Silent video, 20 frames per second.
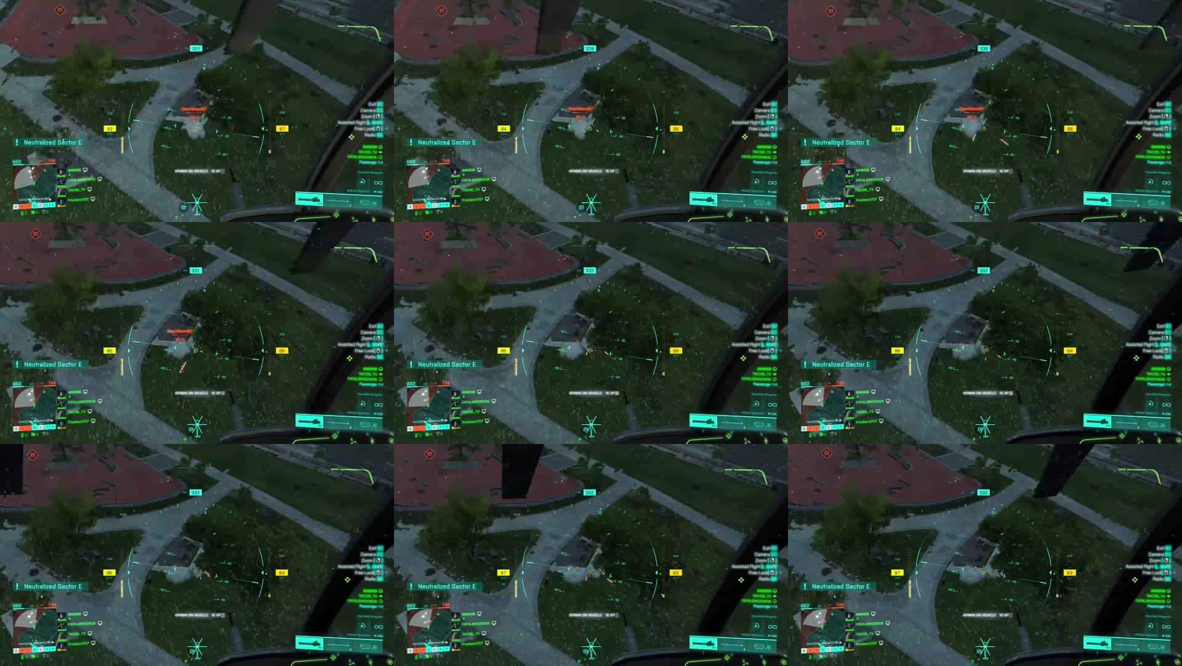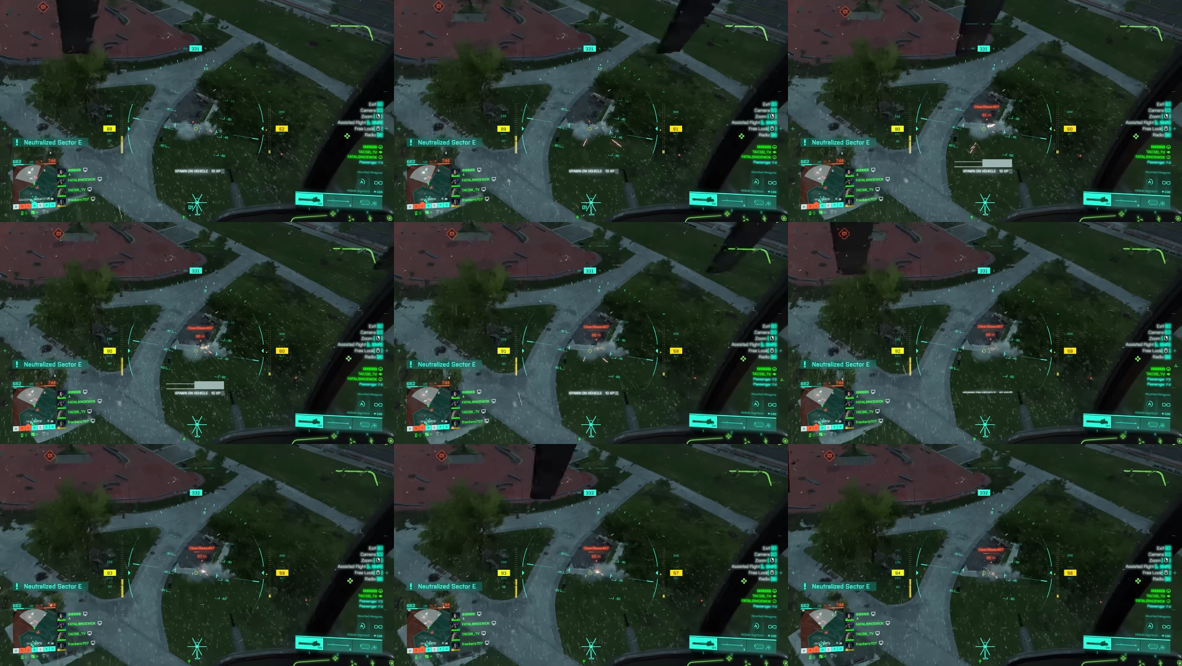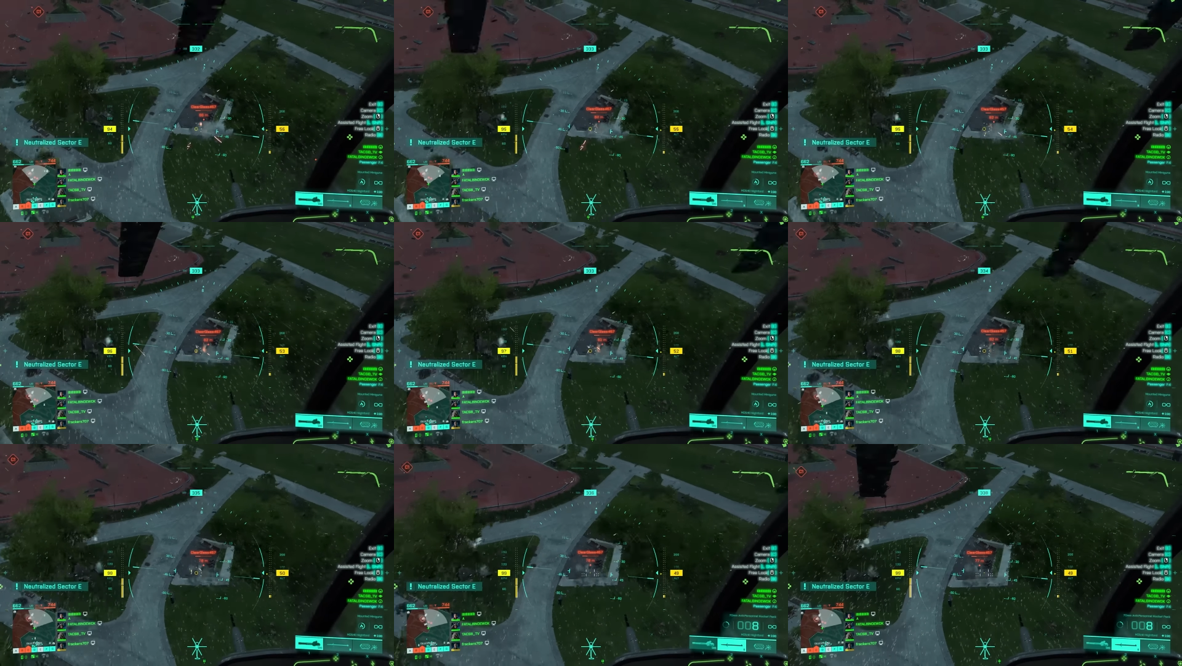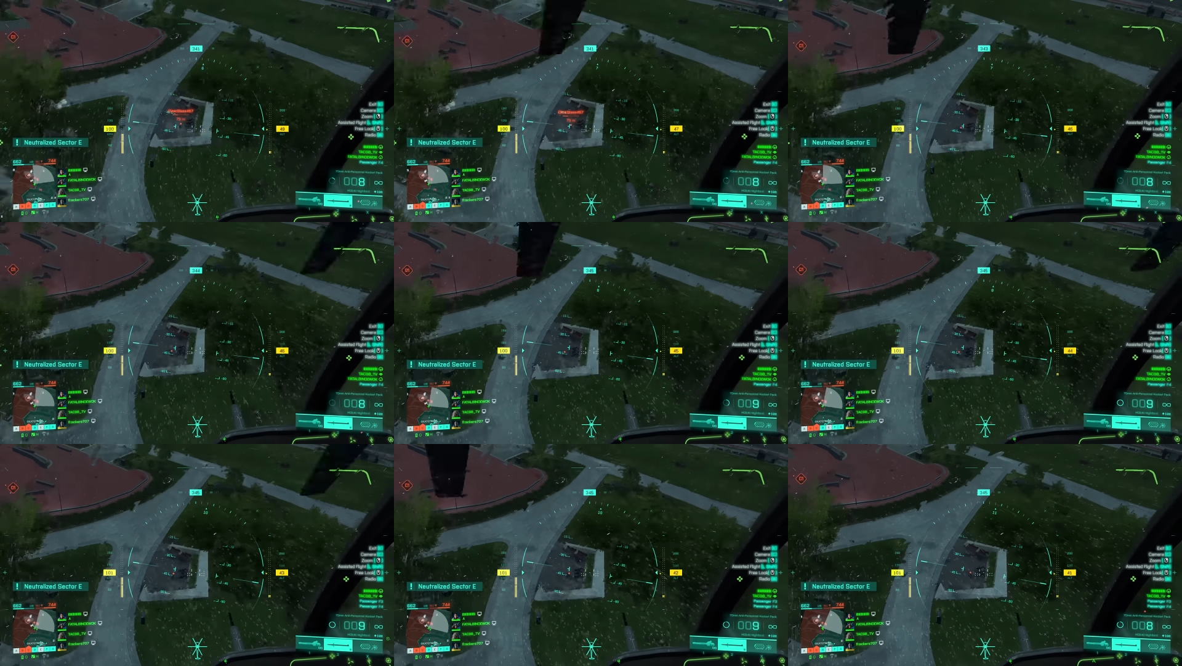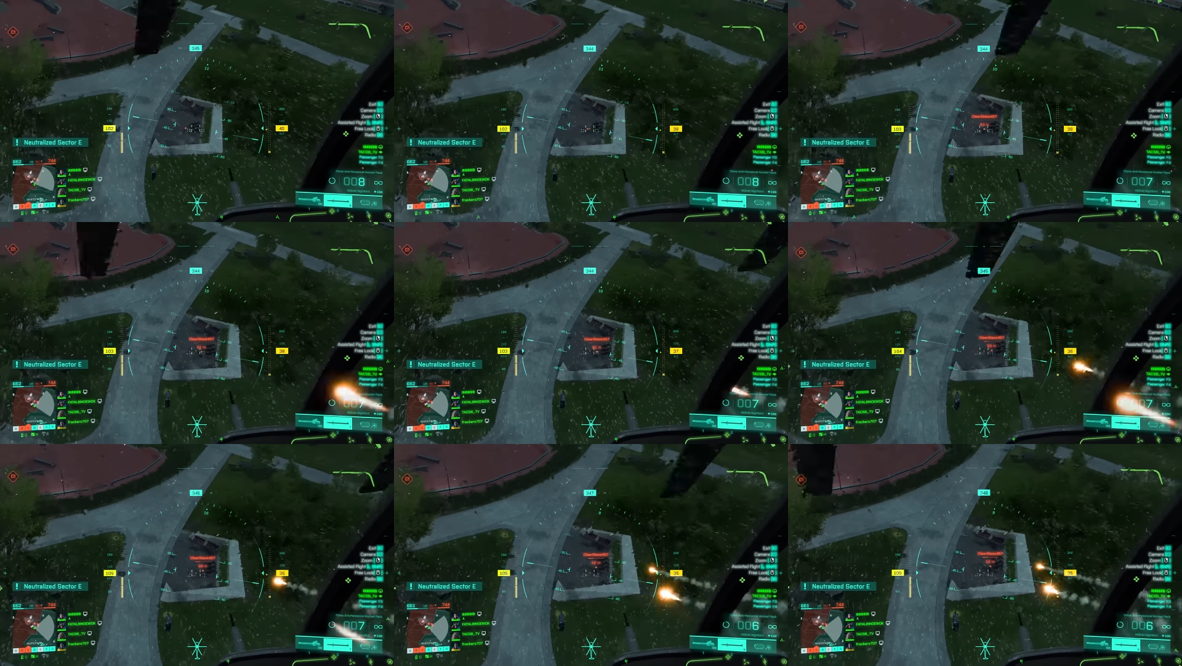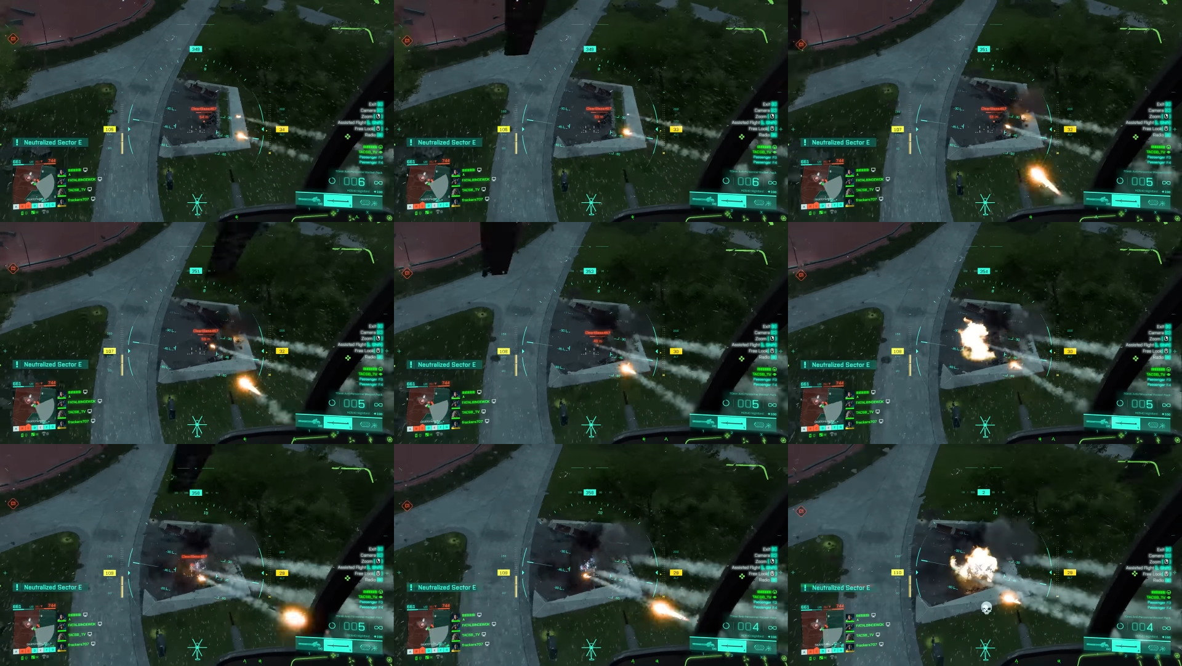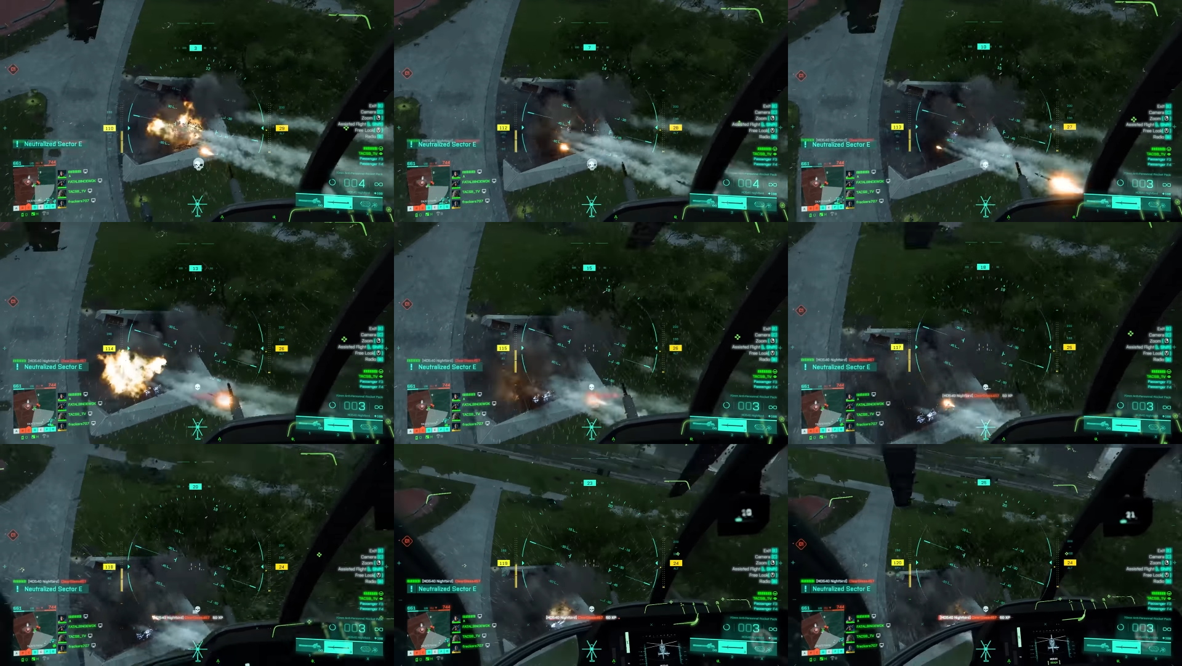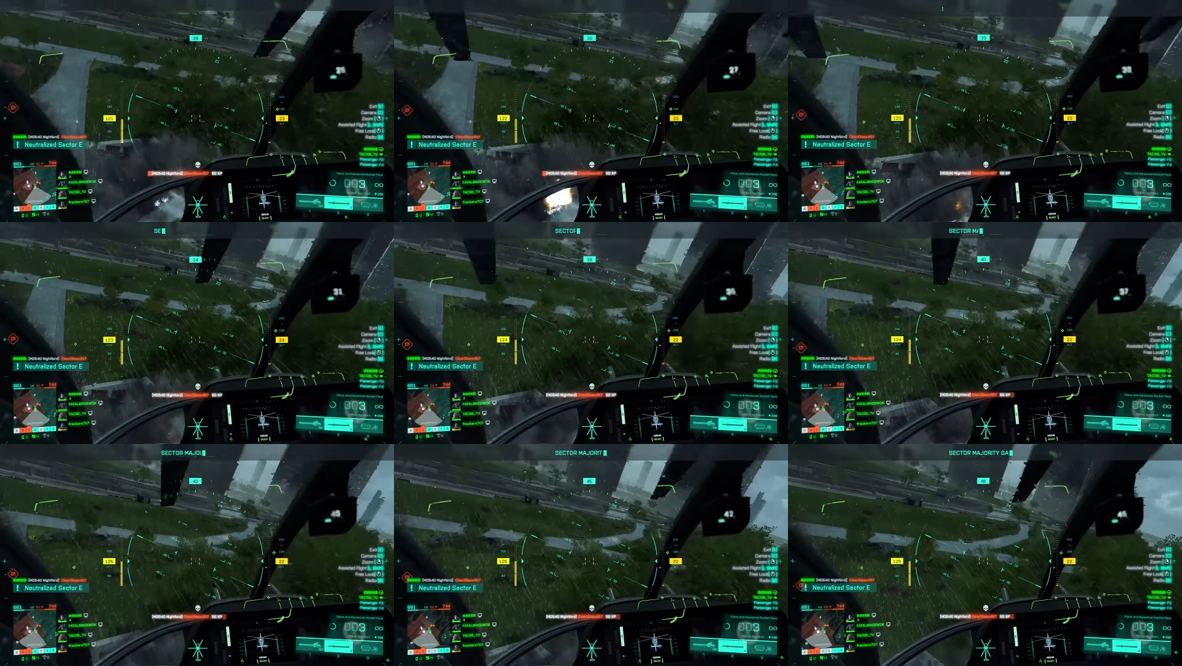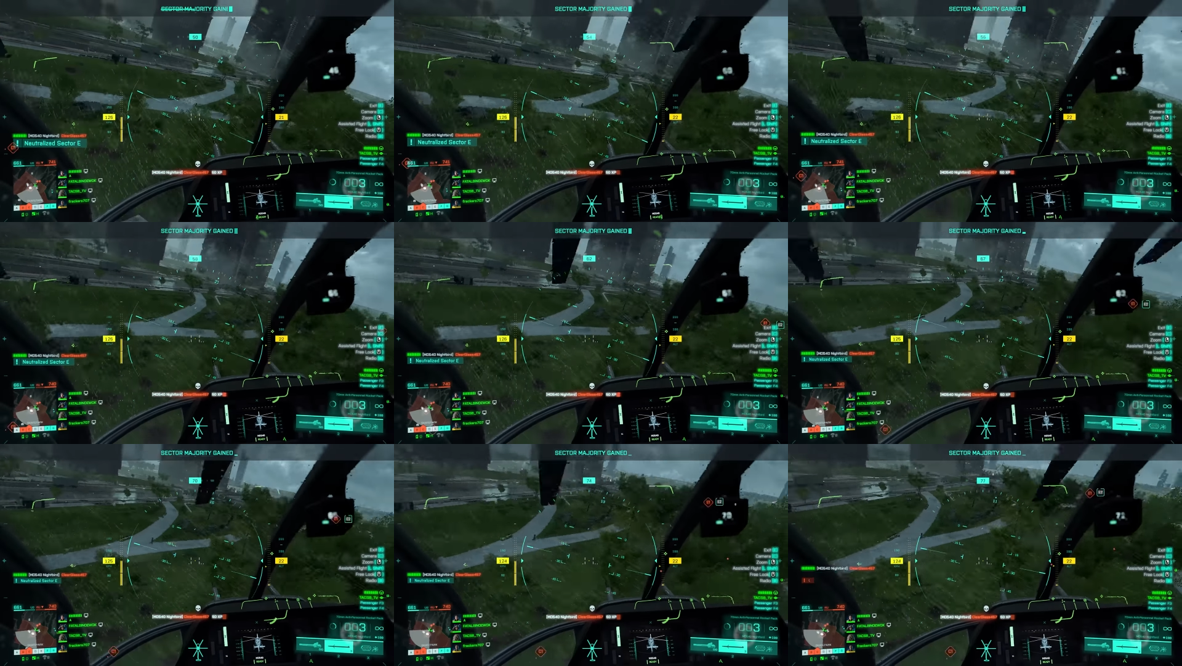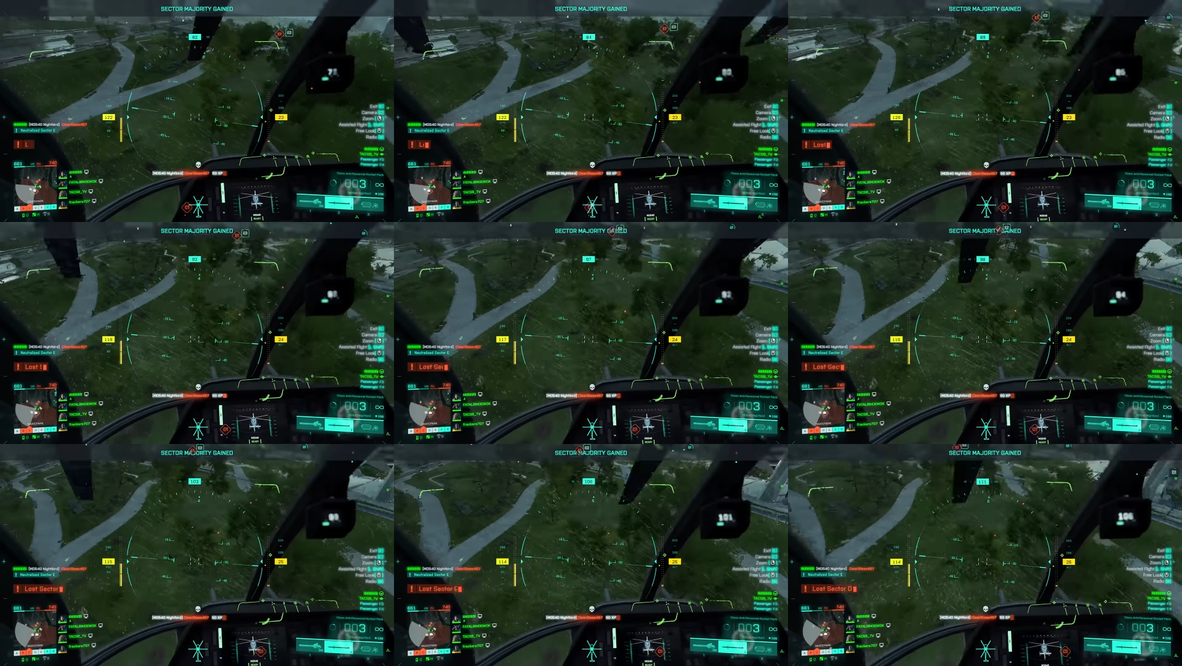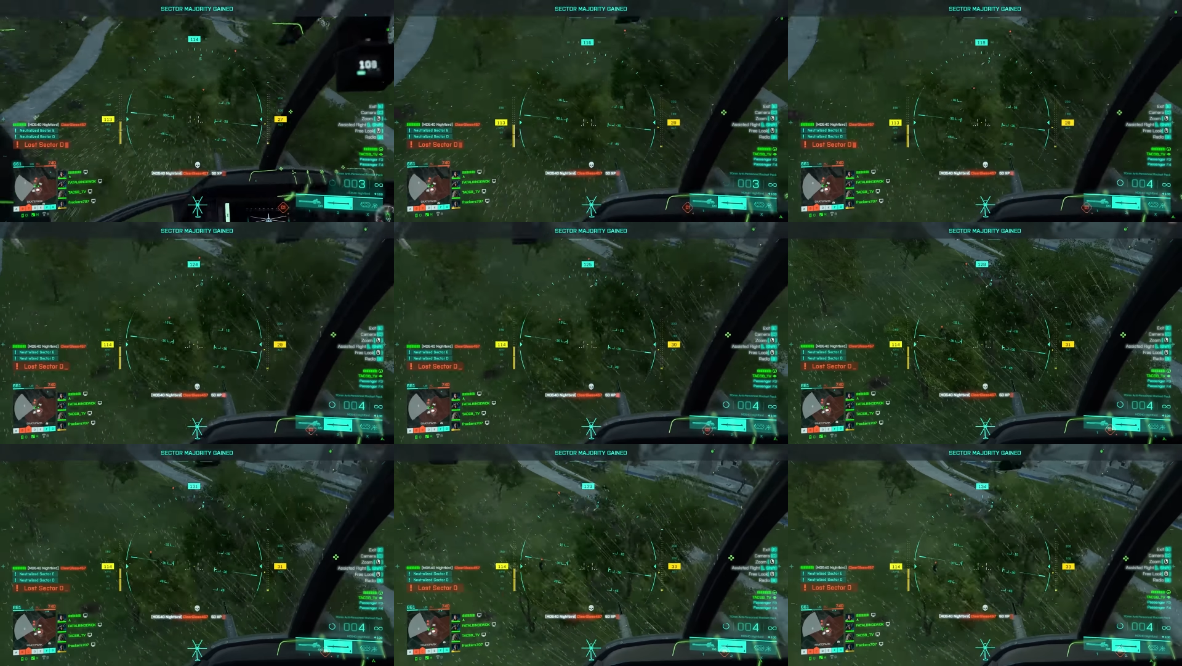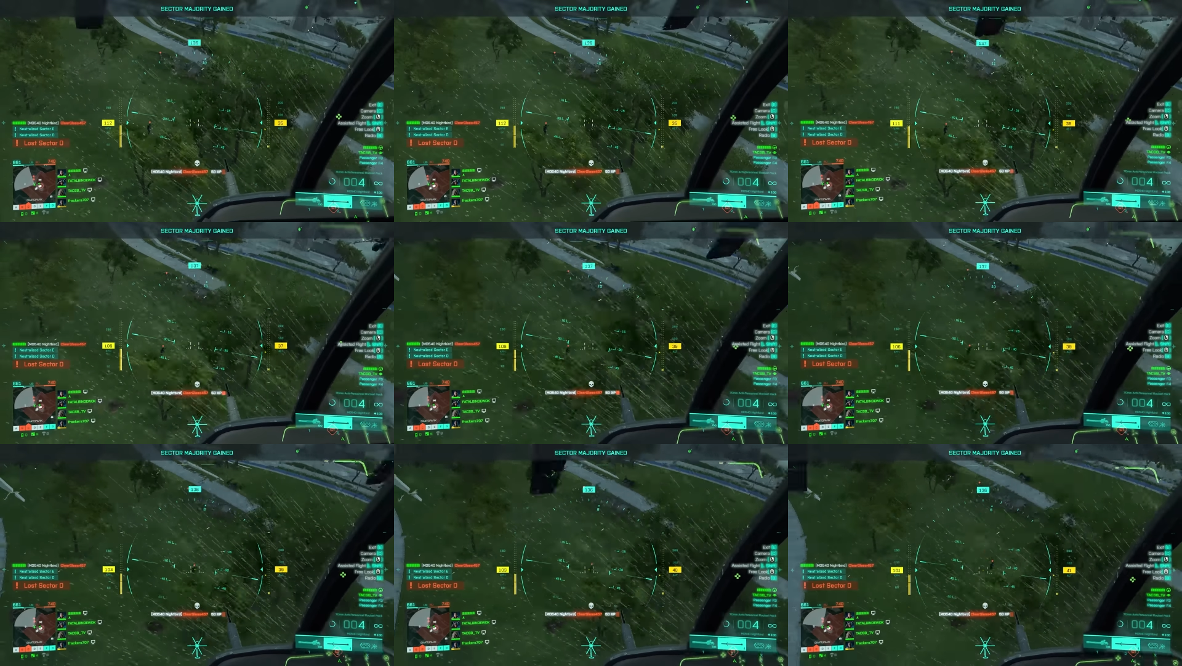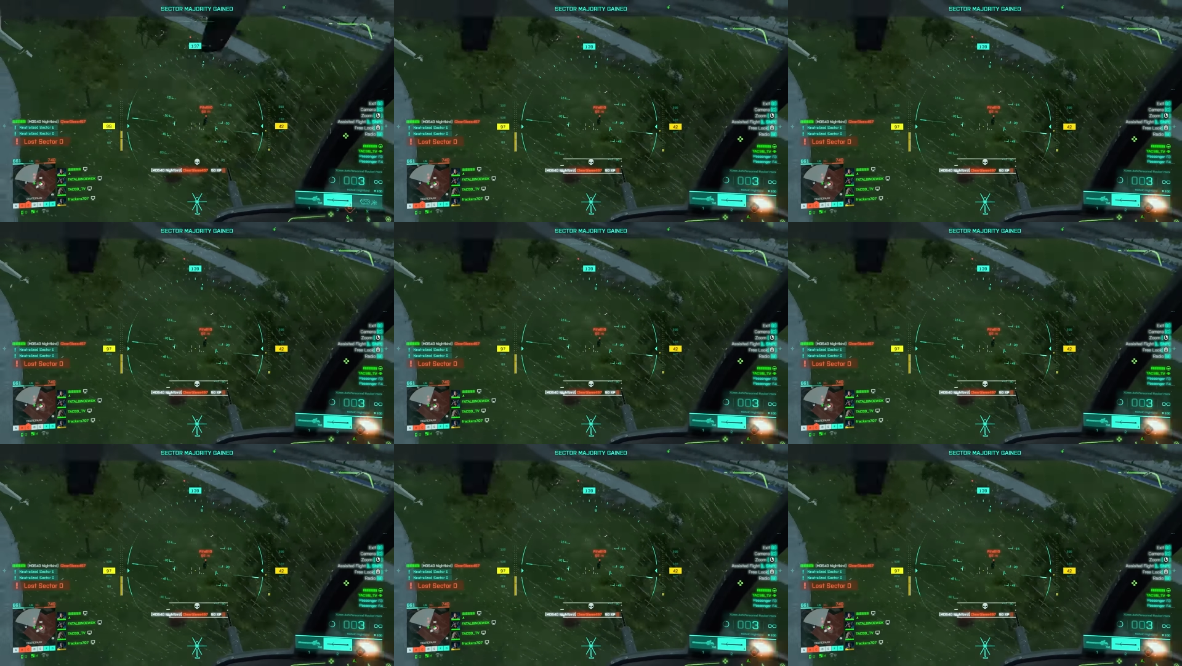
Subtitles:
No face is visible, so there are no lips to read.